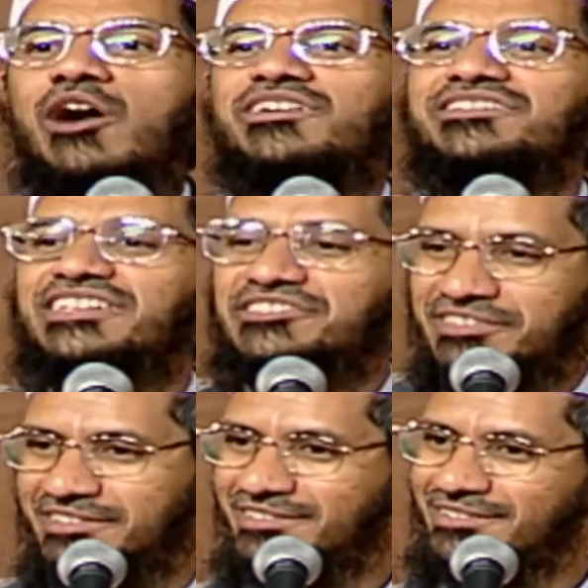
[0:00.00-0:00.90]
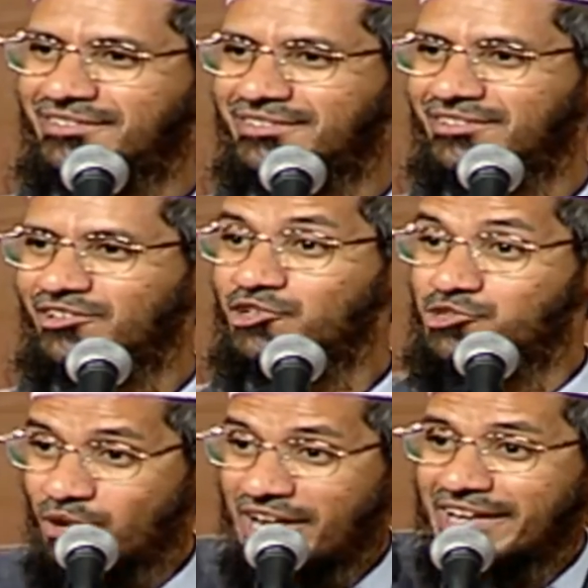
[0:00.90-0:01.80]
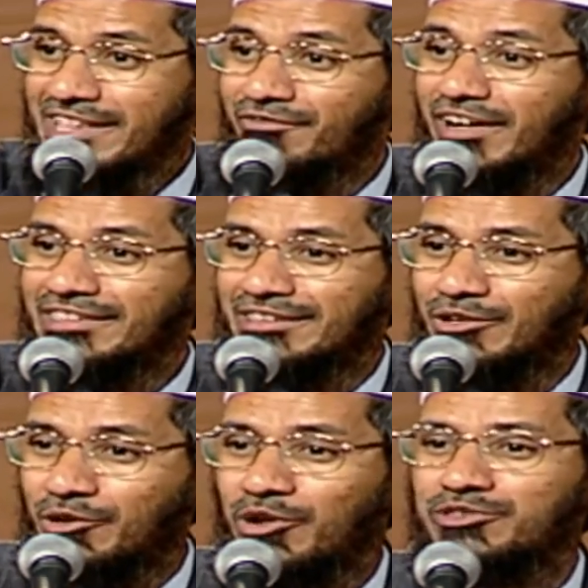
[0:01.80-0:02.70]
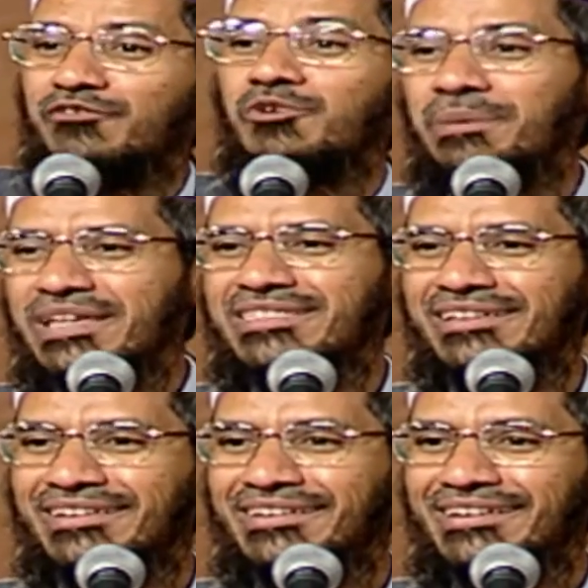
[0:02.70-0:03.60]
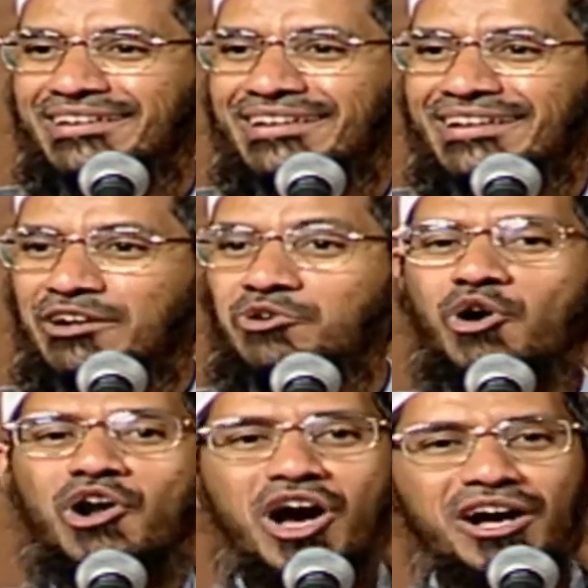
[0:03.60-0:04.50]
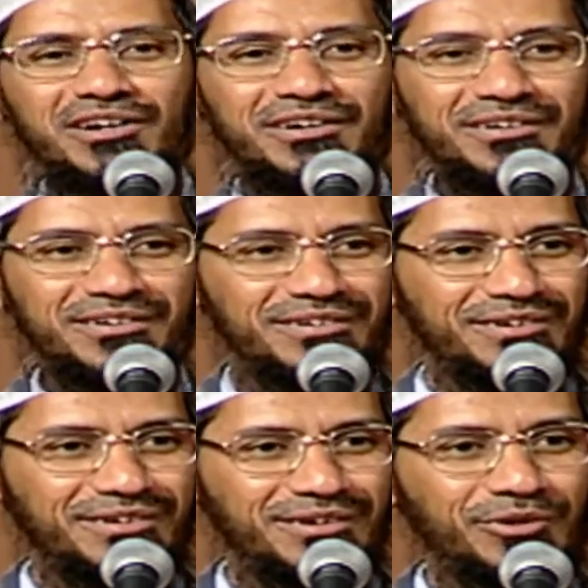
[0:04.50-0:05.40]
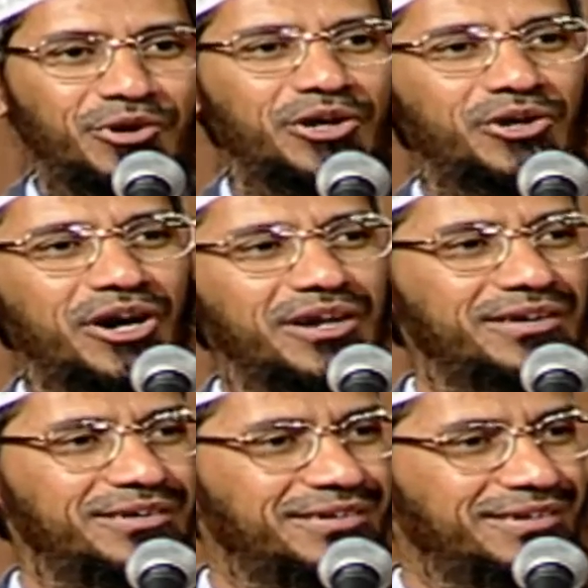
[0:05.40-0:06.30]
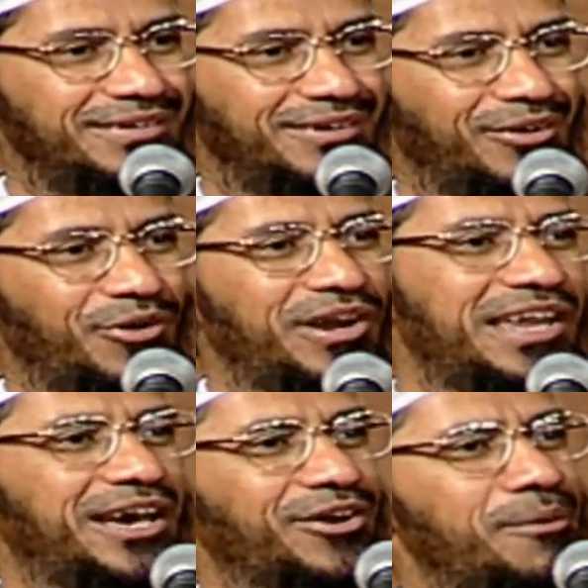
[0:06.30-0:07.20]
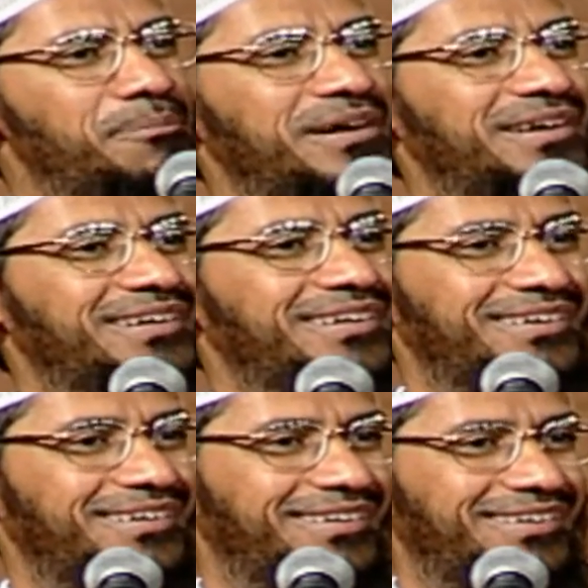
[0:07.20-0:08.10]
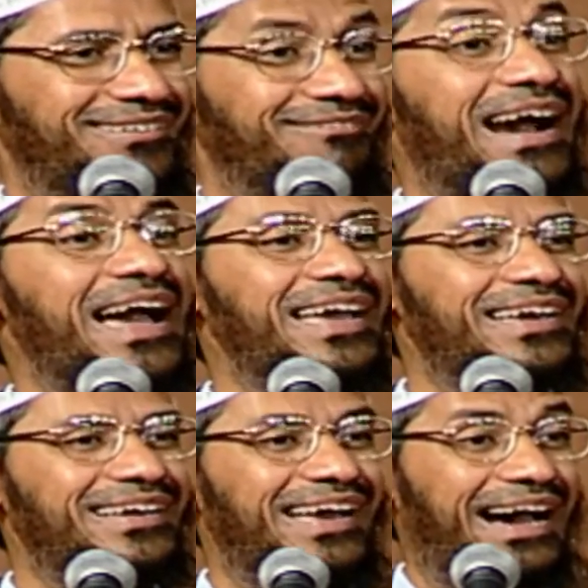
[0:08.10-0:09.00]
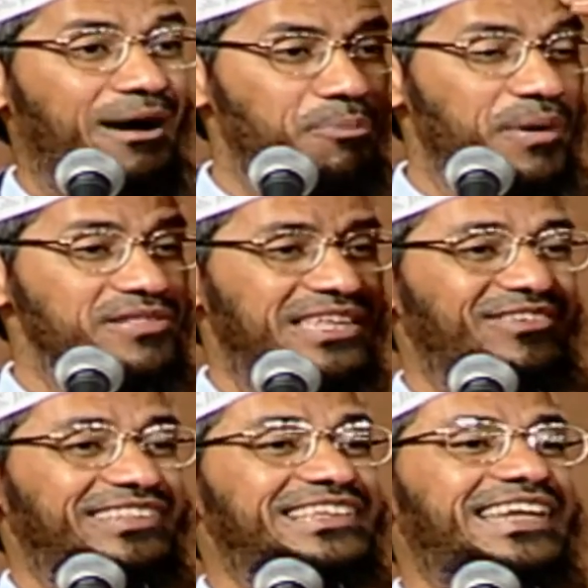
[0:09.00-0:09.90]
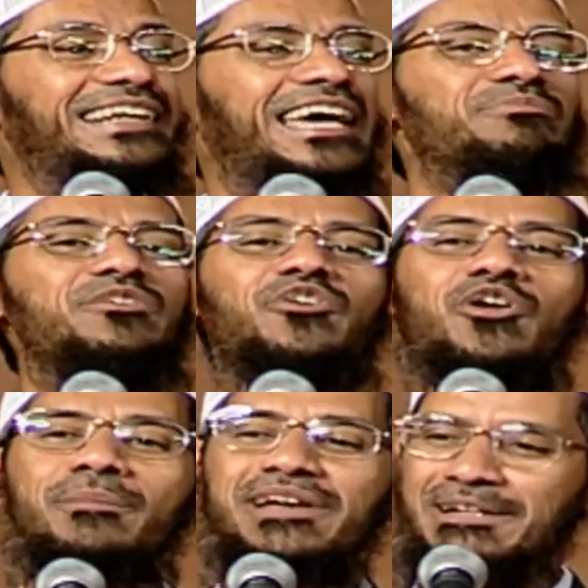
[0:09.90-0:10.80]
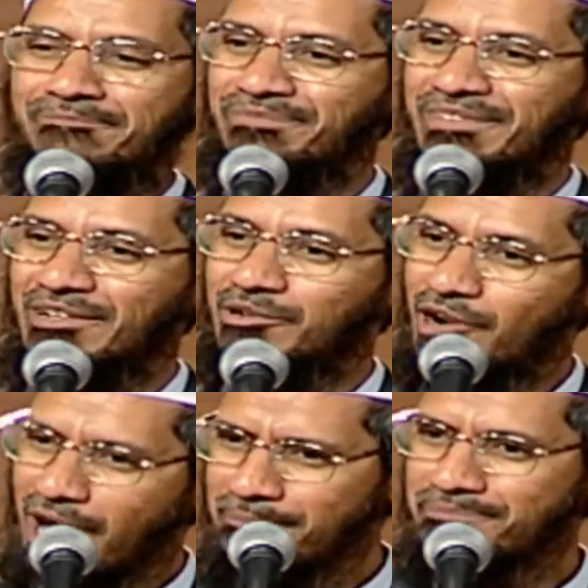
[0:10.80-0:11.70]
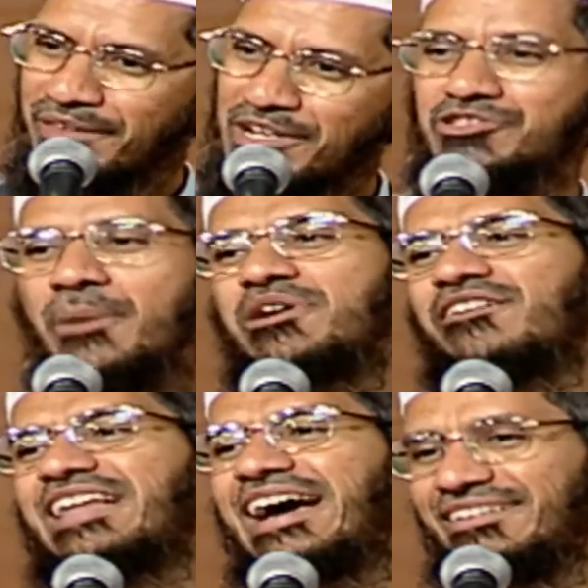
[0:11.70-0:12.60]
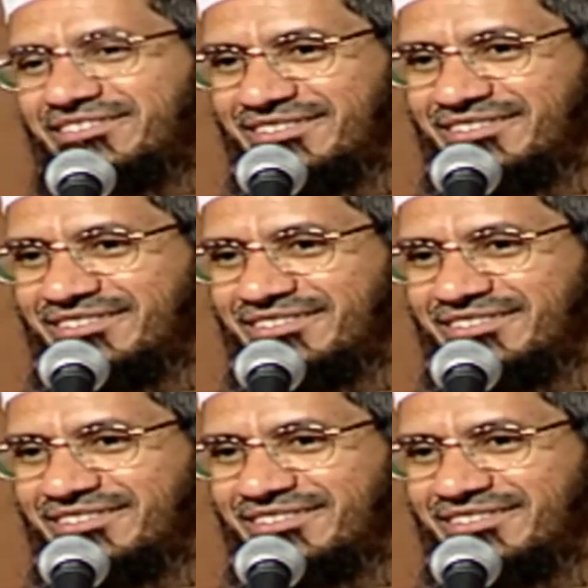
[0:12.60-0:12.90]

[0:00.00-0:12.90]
town is this? Jewelry is worth crores of rupees? No lock? No door? Only a rope? Why? A person will think 10 times before robbing. Rope? Chopping off the hand.